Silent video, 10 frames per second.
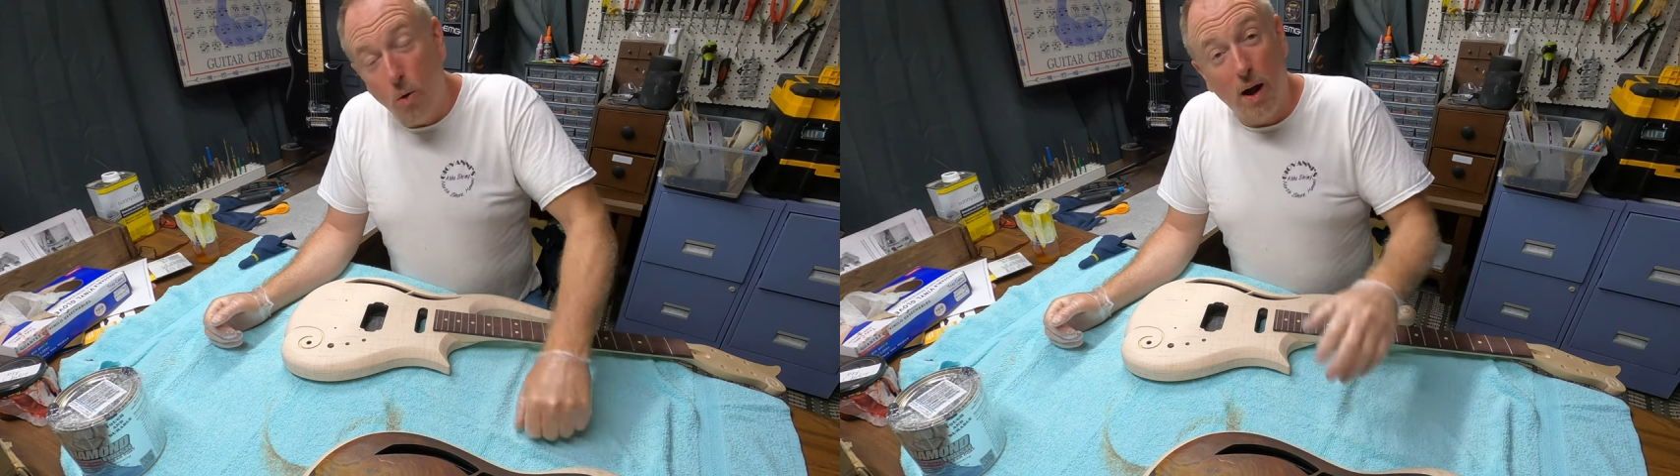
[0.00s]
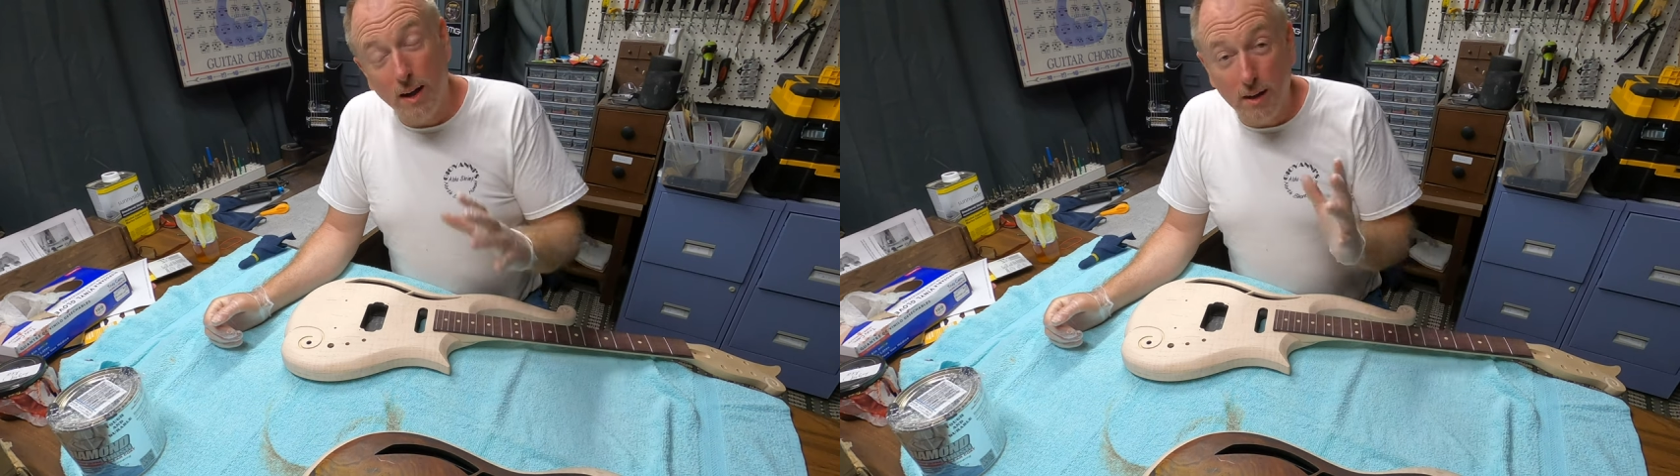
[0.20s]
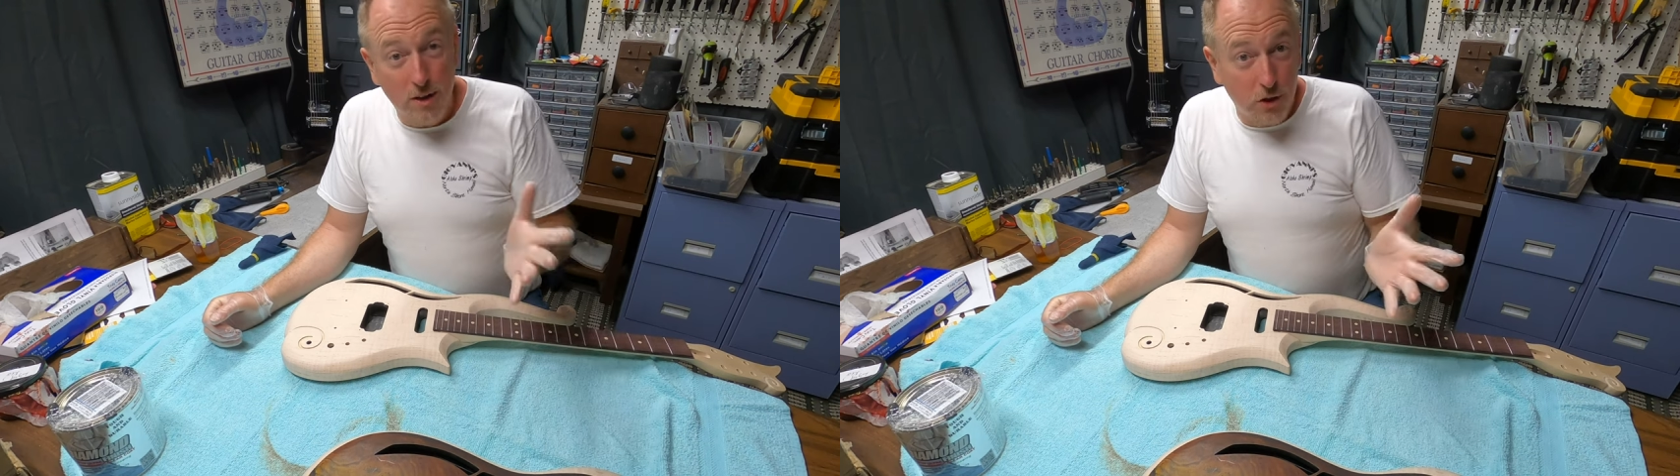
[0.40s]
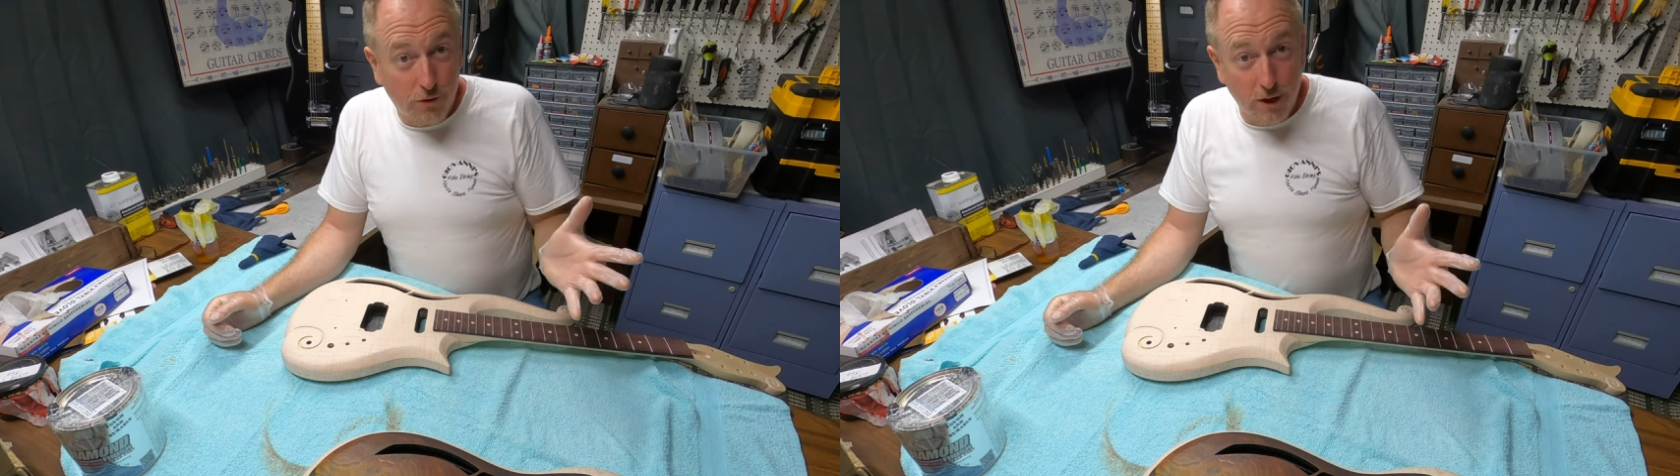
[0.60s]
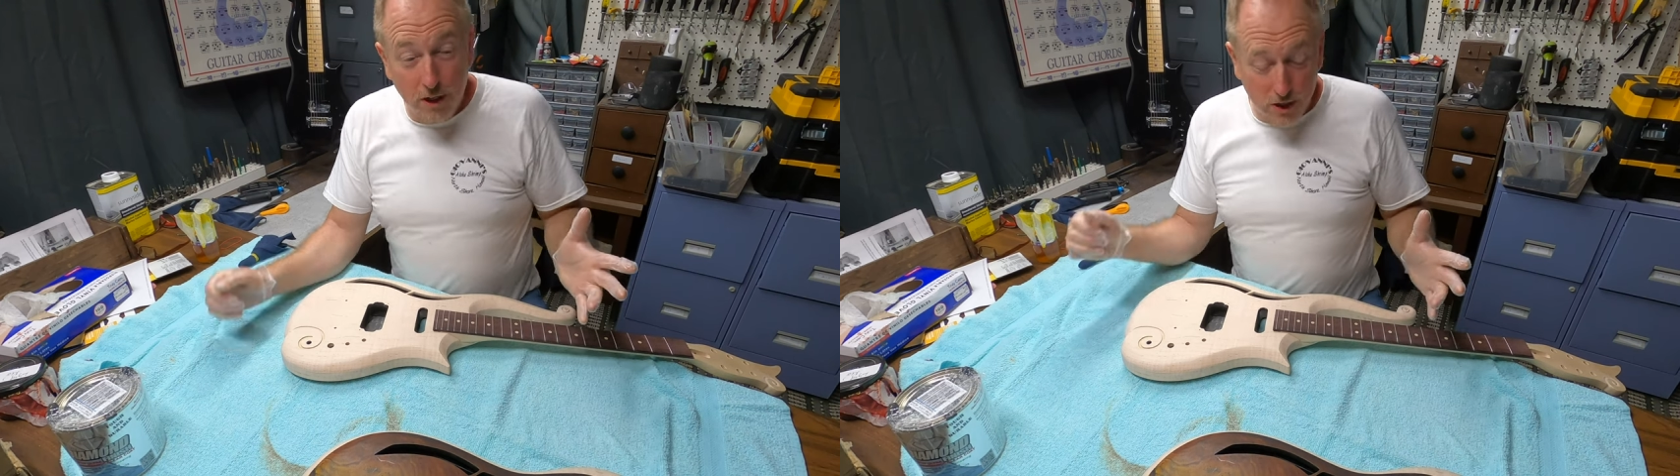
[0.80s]
Well, I'm going to
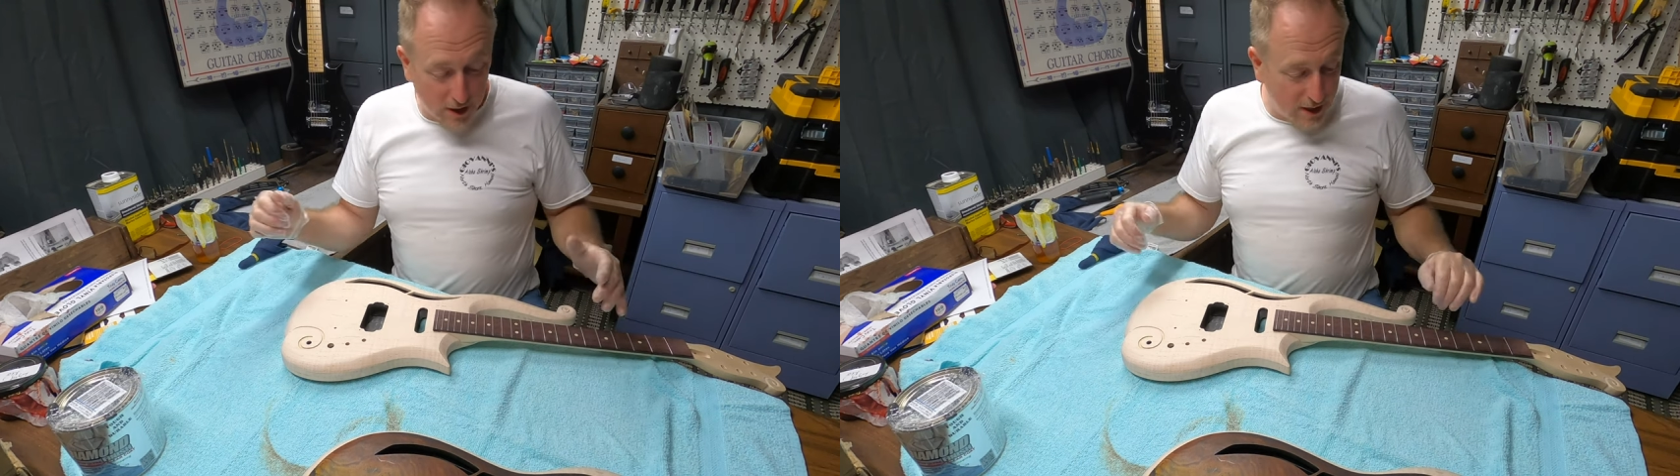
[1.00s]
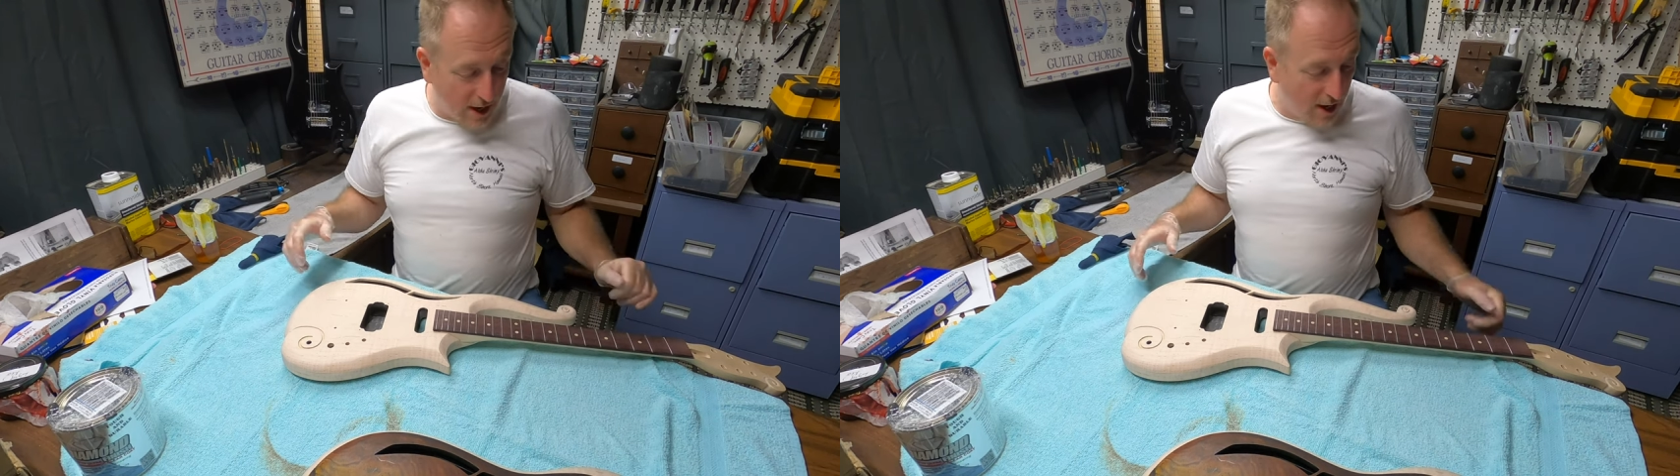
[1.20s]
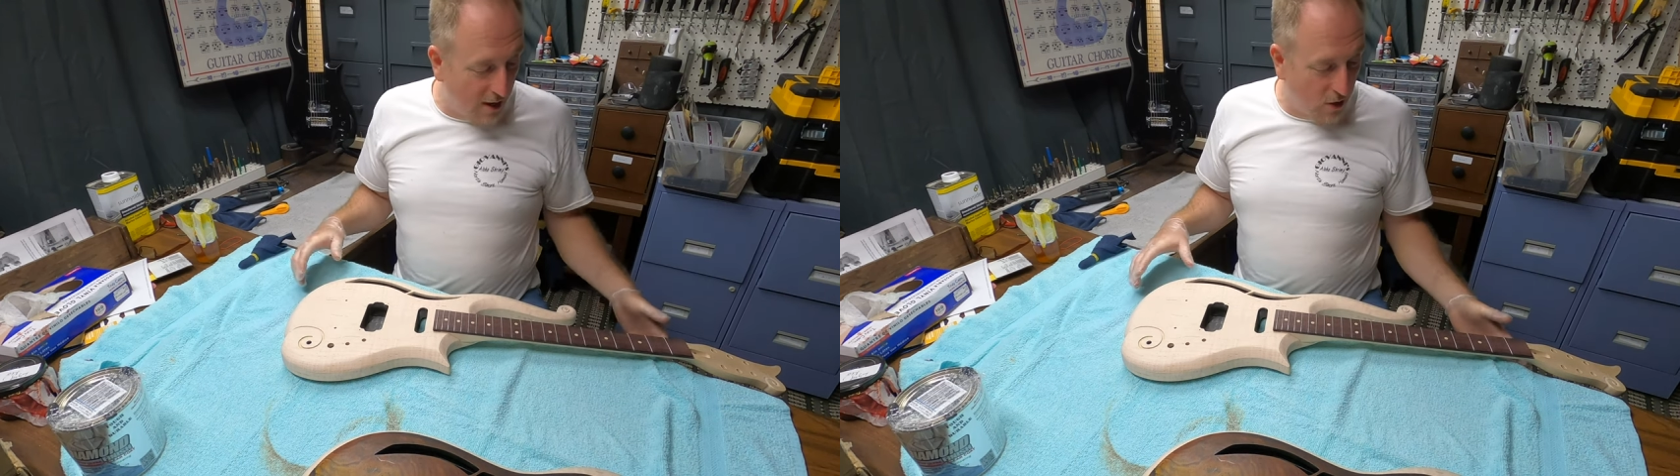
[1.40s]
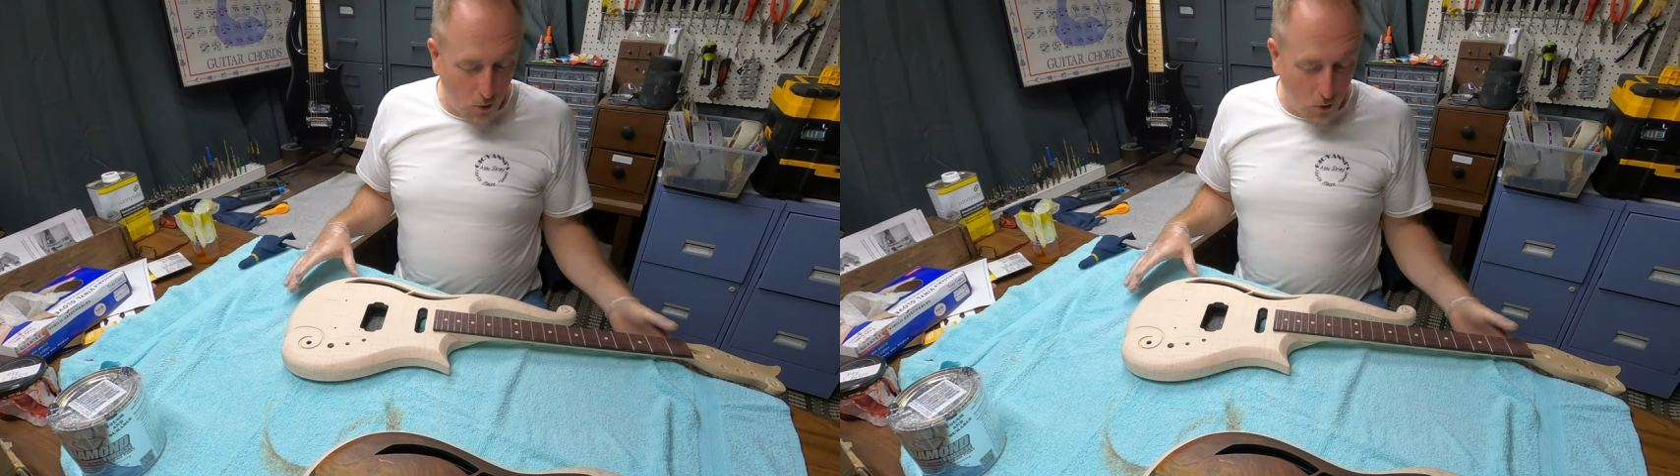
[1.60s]
just finish today